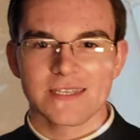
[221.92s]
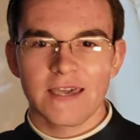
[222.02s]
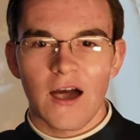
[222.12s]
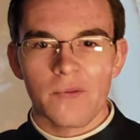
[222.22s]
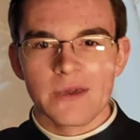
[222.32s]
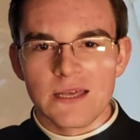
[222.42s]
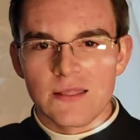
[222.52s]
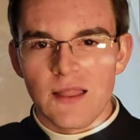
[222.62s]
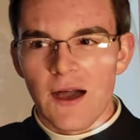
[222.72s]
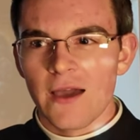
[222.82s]
this coming
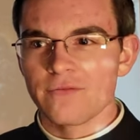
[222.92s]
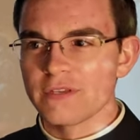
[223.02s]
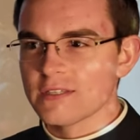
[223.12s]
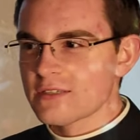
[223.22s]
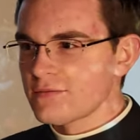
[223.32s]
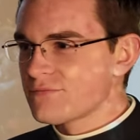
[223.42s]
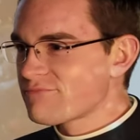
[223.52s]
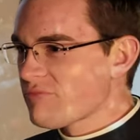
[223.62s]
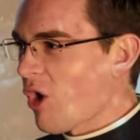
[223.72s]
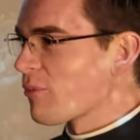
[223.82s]
alive, this
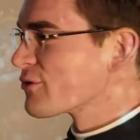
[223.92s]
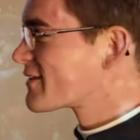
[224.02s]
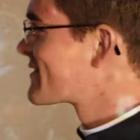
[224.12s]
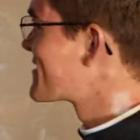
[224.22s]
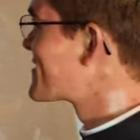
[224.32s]
almost